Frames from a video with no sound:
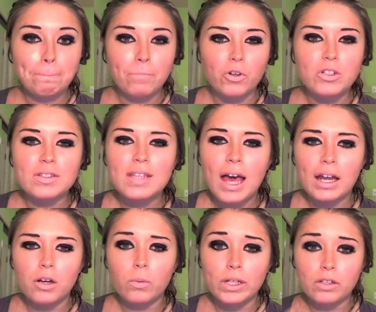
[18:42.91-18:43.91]
Which is
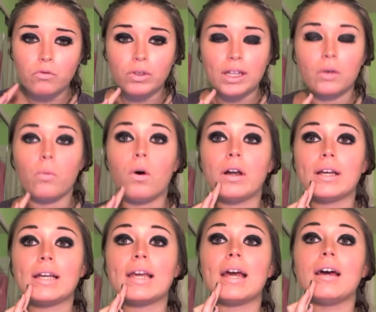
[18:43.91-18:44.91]
kind of what you really want to
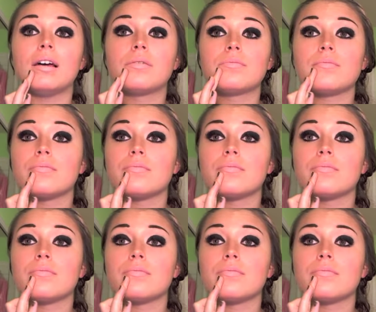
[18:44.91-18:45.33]
get